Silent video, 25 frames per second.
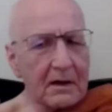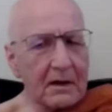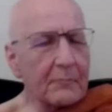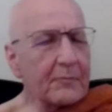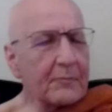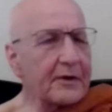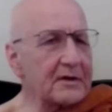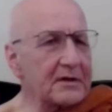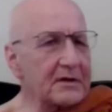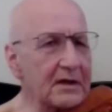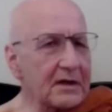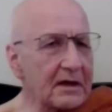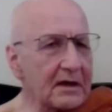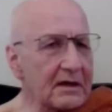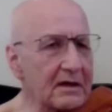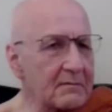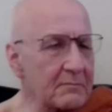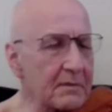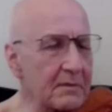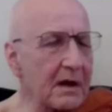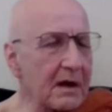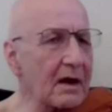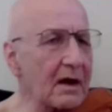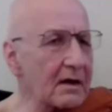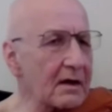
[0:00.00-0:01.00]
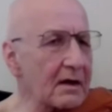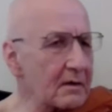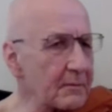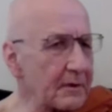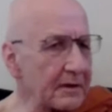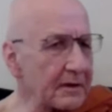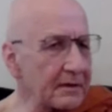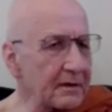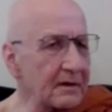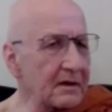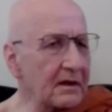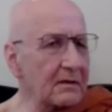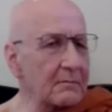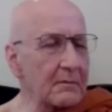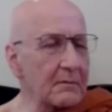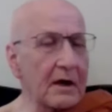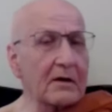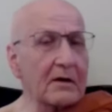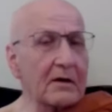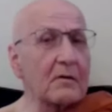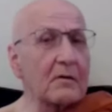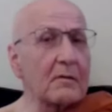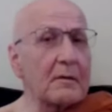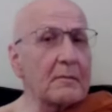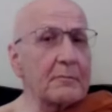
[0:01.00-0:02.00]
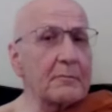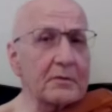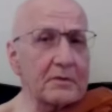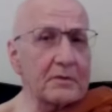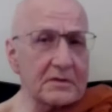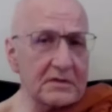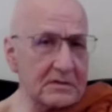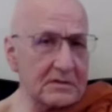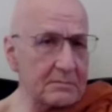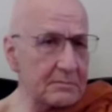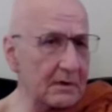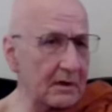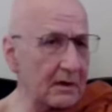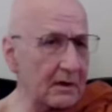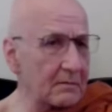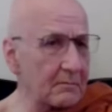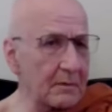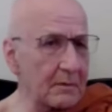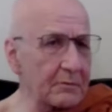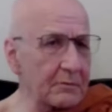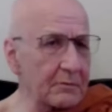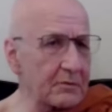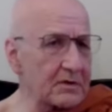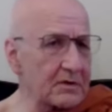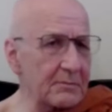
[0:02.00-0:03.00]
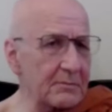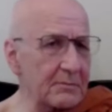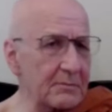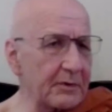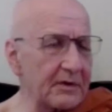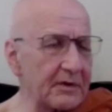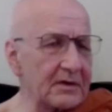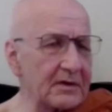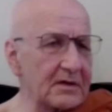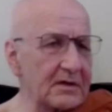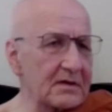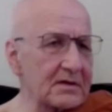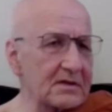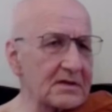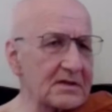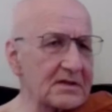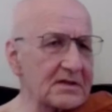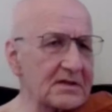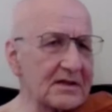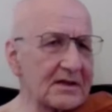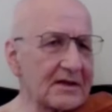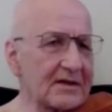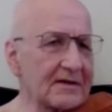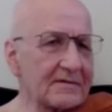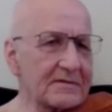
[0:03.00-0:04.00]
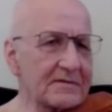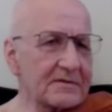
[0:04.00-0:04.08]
opinionated mind or my thinking mind or my Buddhist mind or my Buddhist opinions.